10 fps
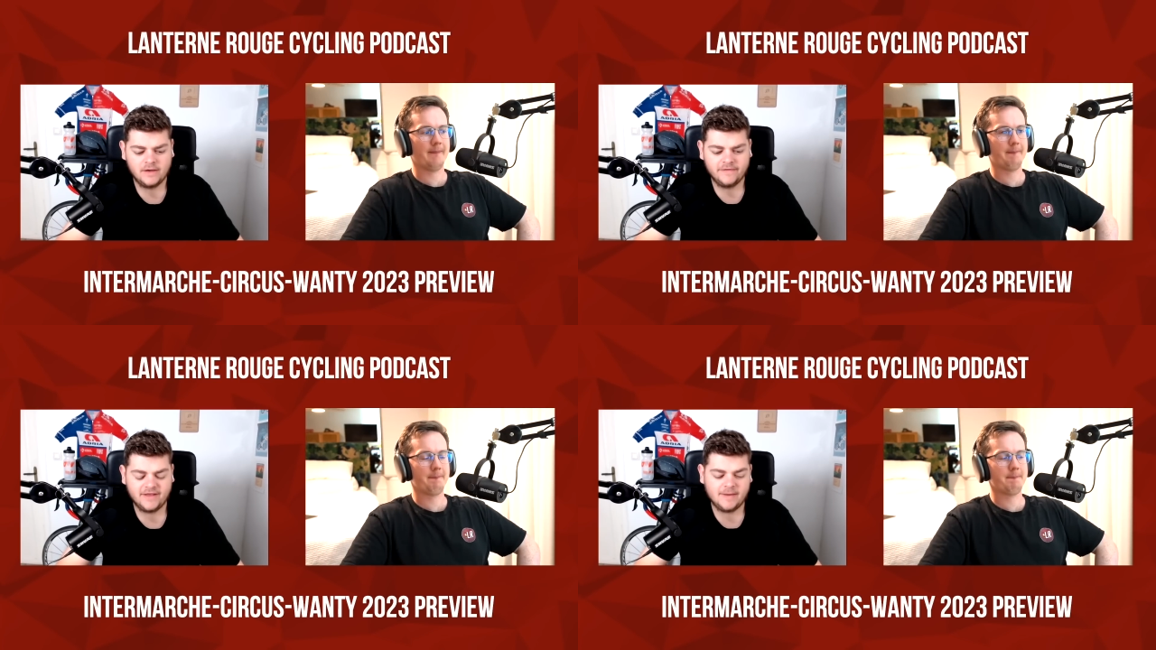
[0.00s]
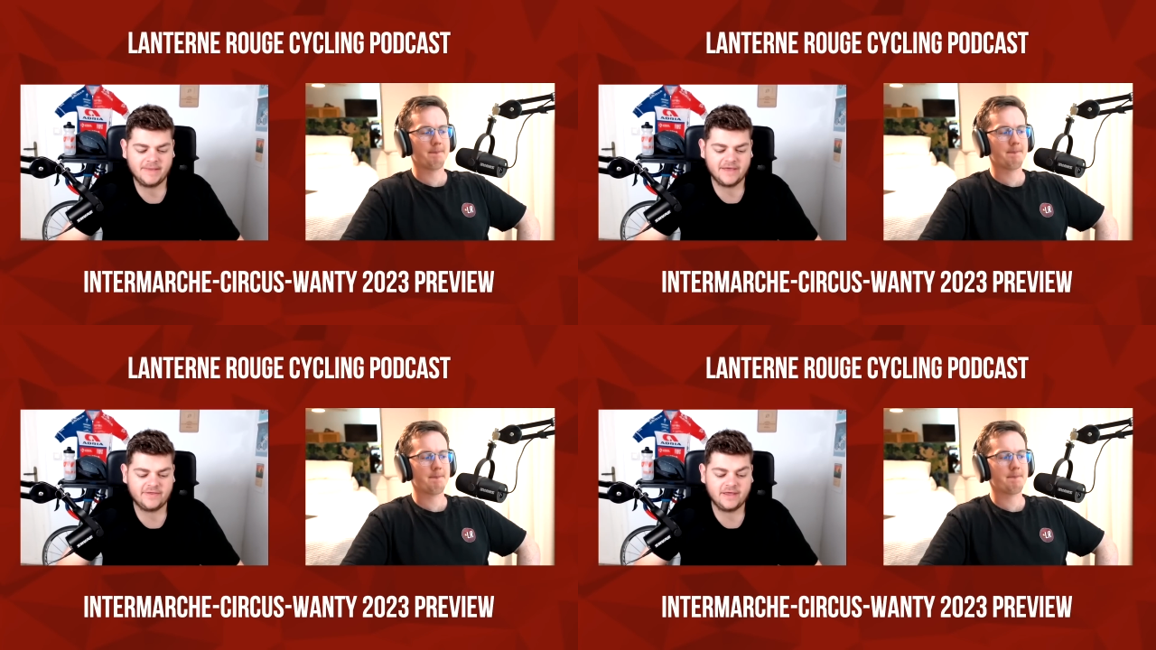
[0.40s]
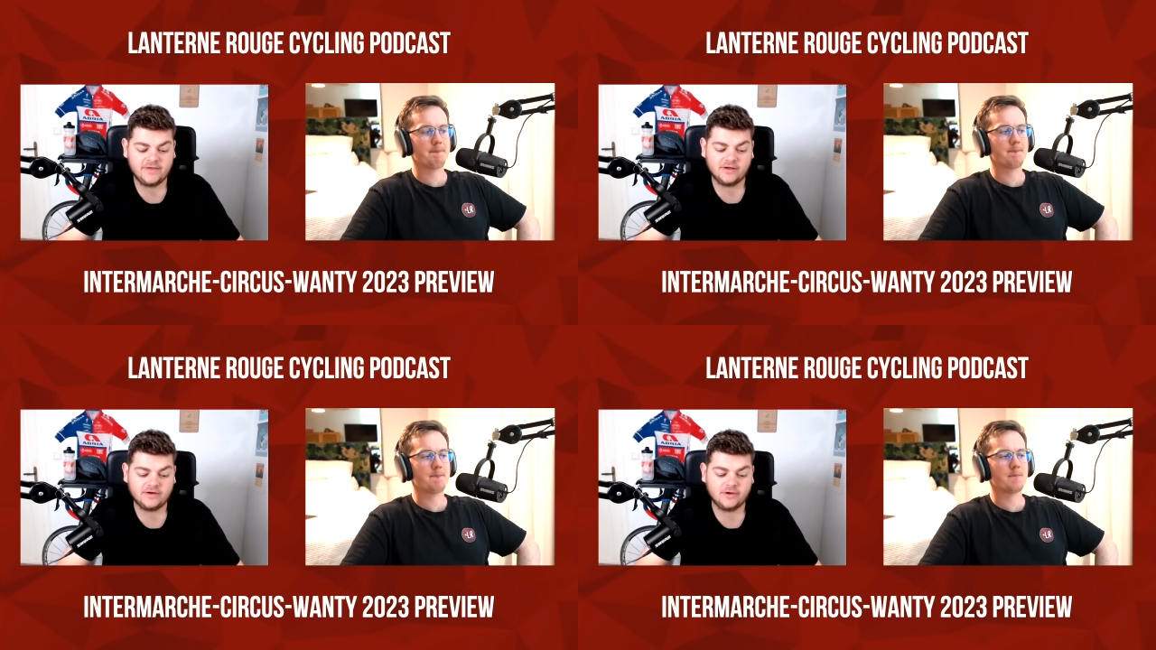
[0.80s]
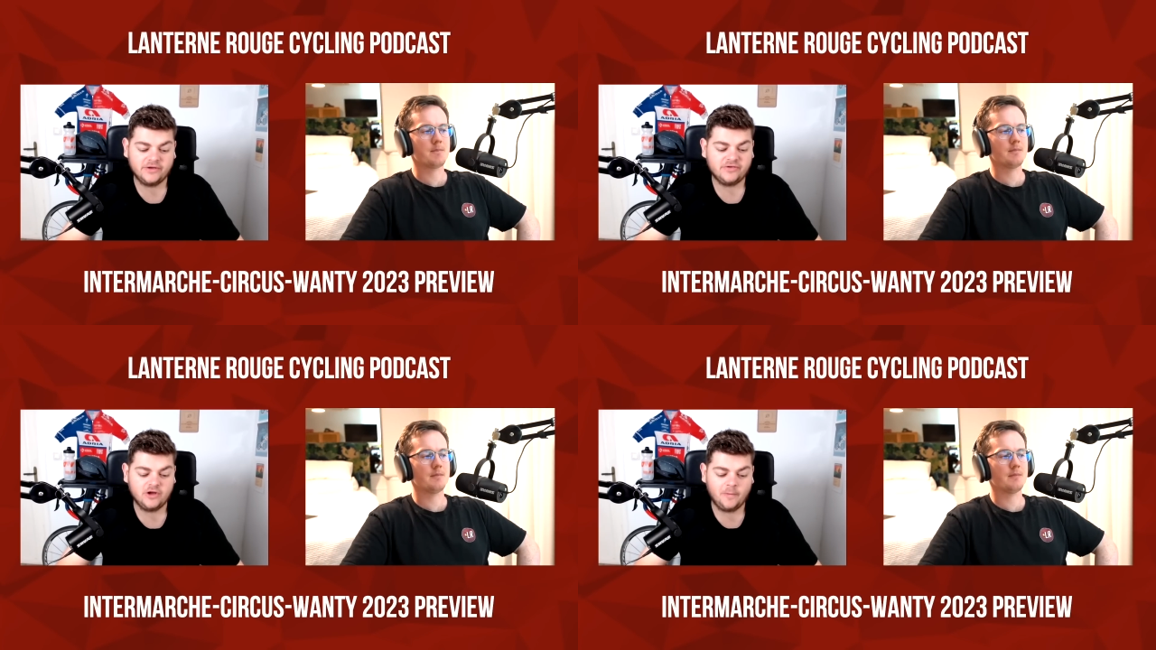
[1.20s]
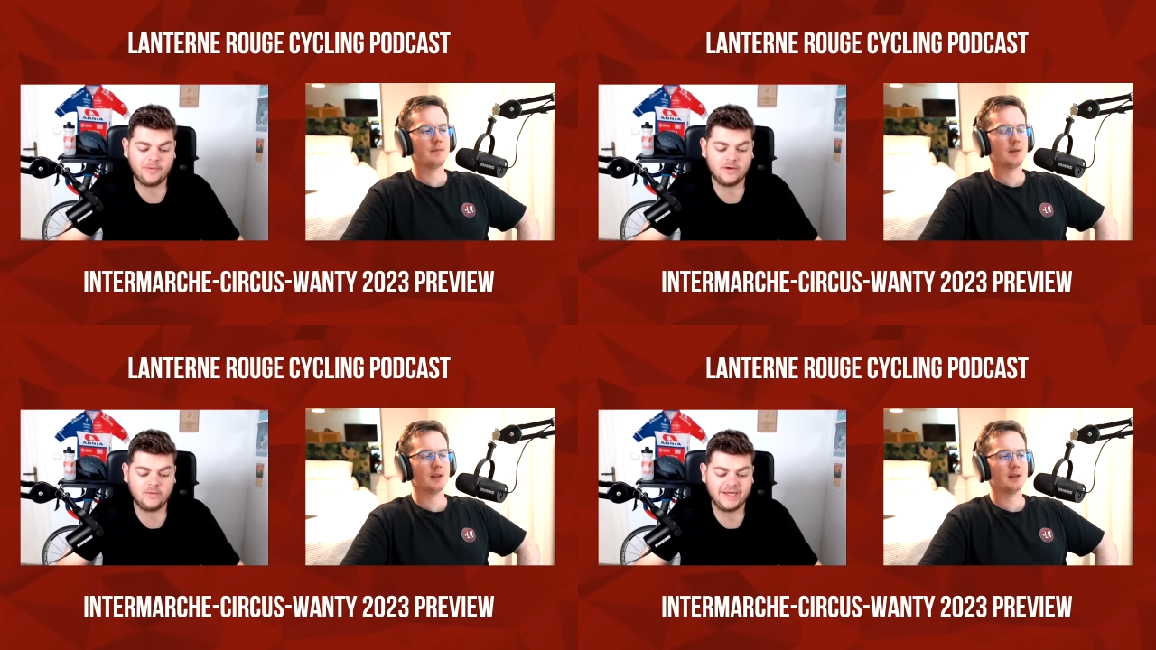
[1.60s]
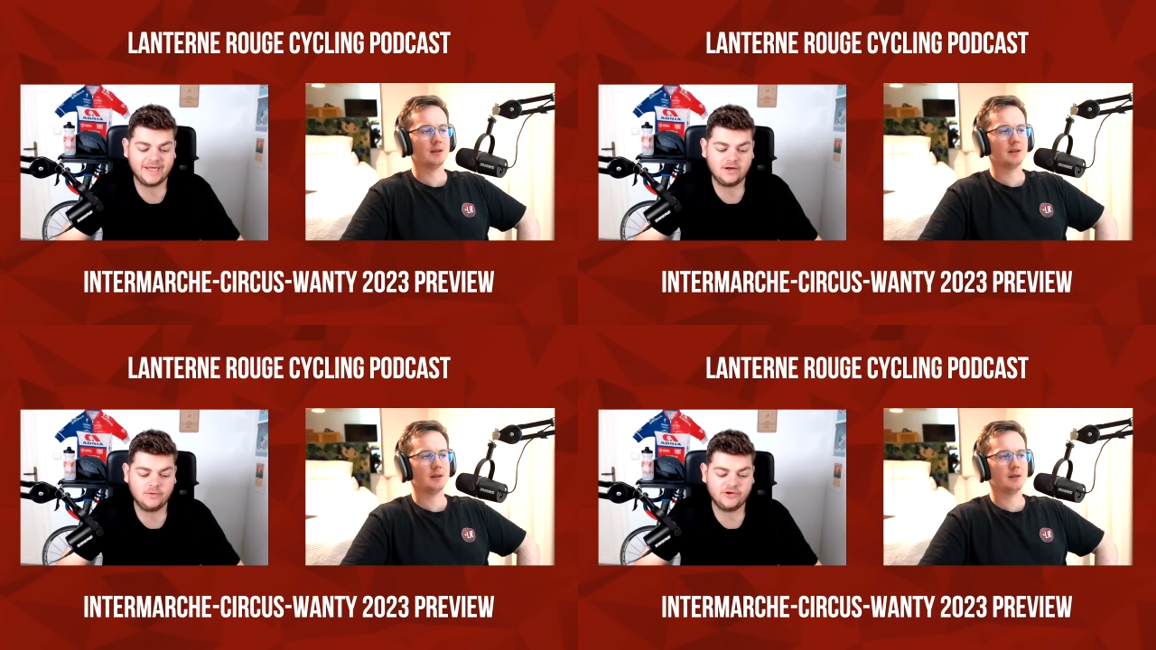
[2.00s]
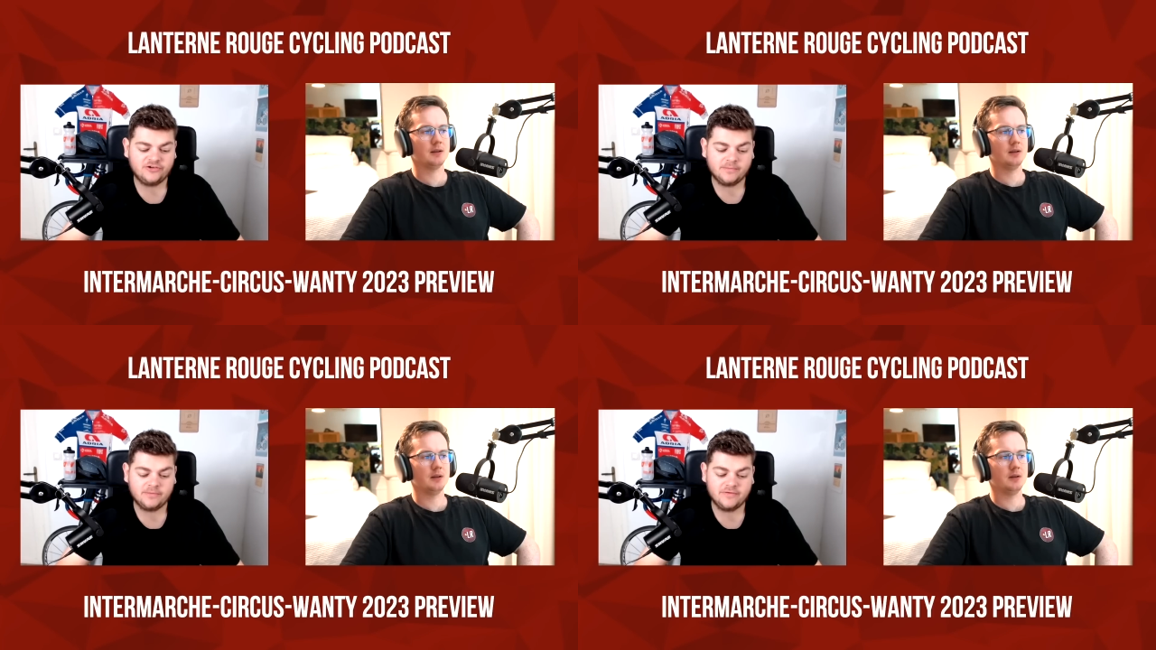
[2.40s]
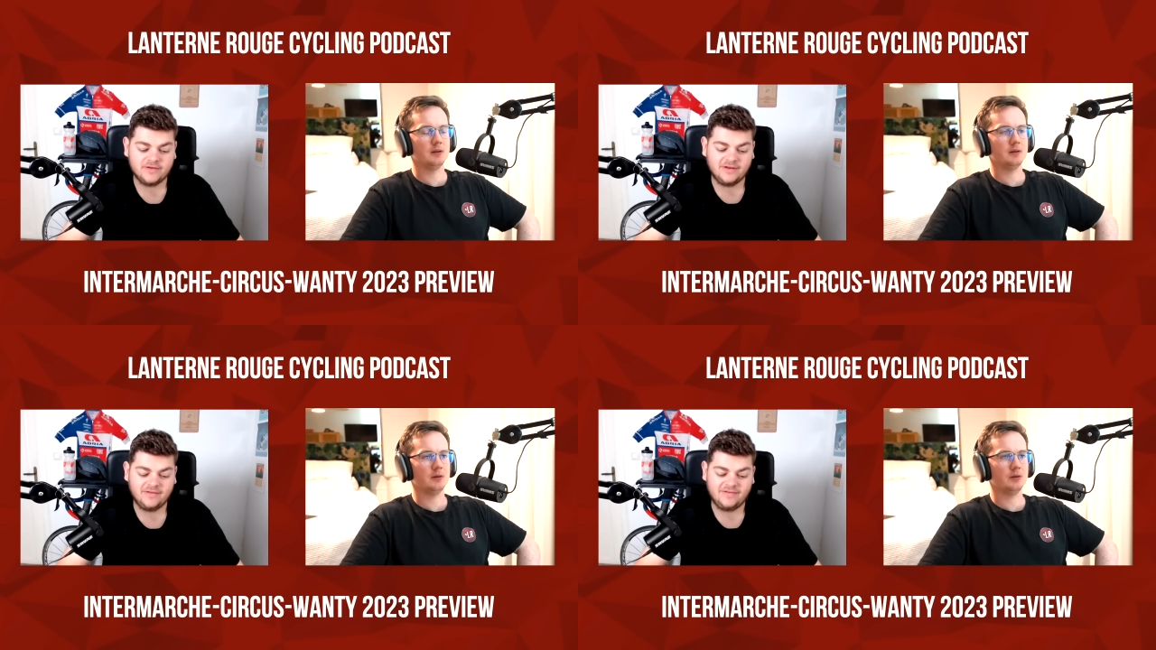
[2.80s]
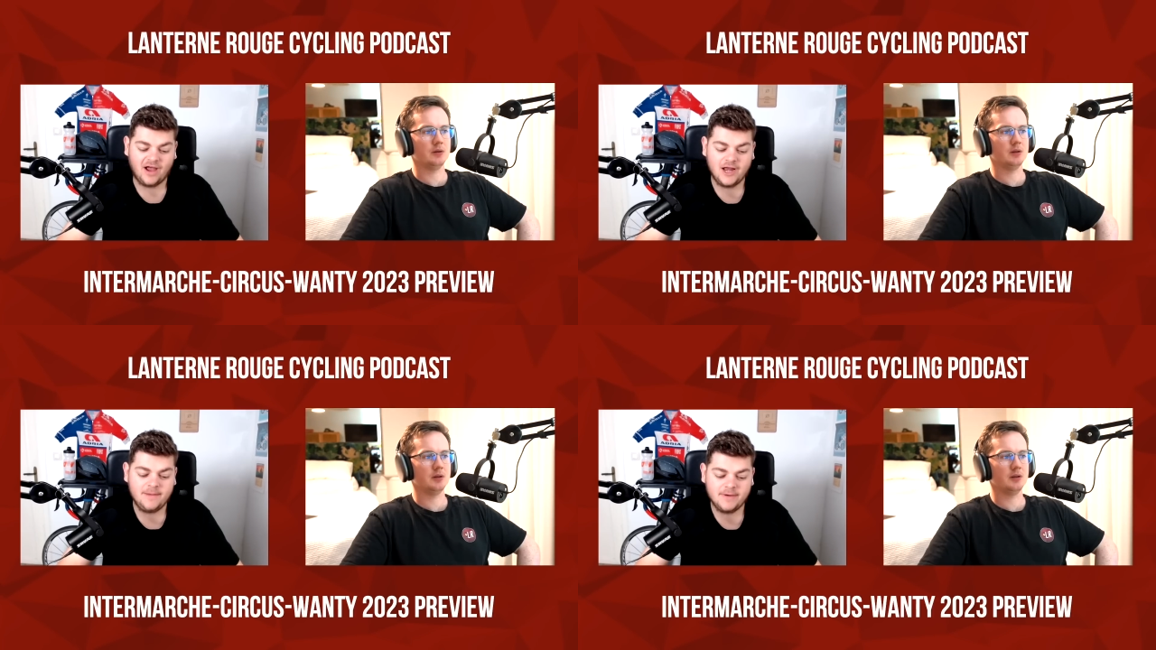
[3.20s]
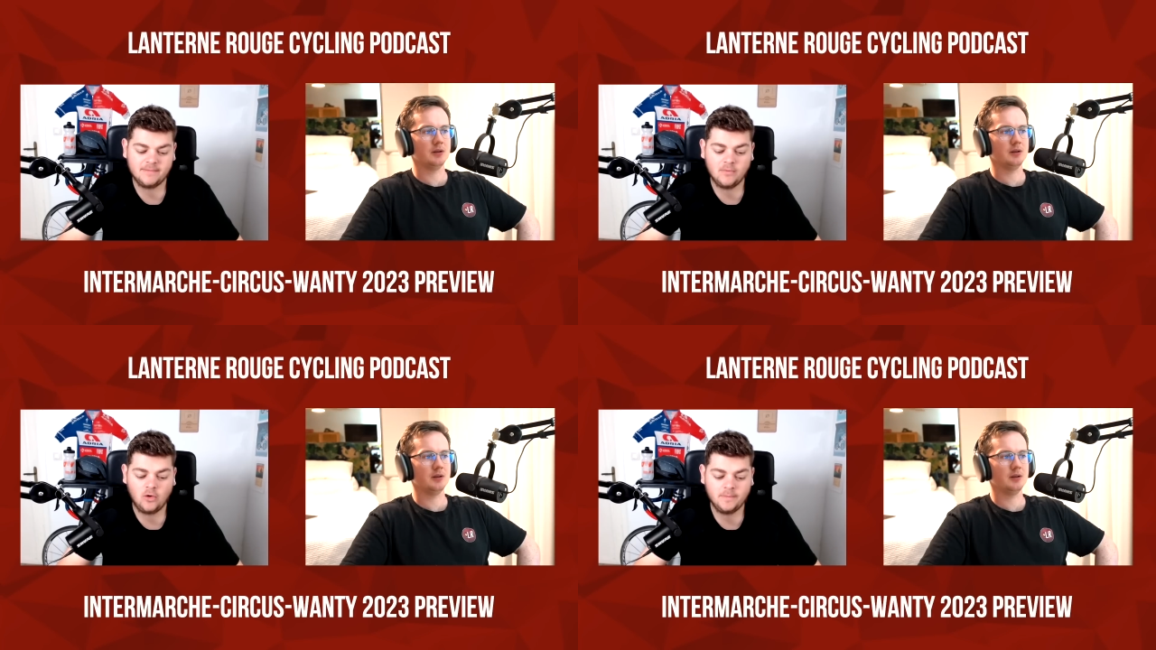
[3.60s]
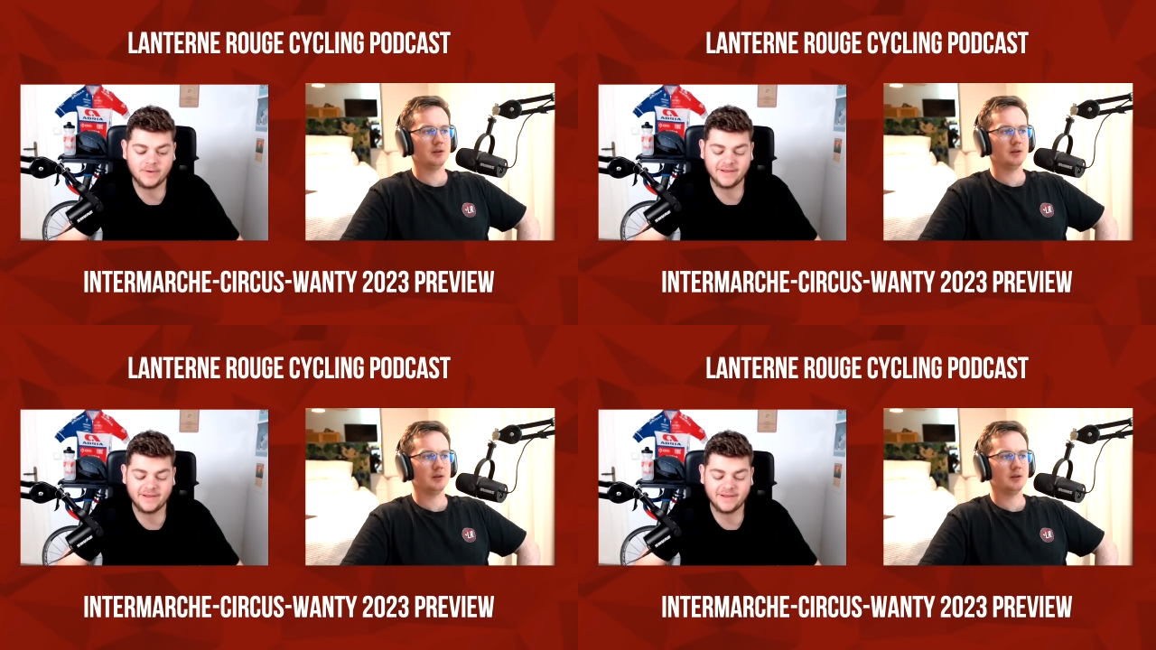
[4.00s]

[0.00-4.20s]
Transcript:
Speaker 1: then I'm guessing he's not going to the opening weekend, which improves it a tiny bit more, but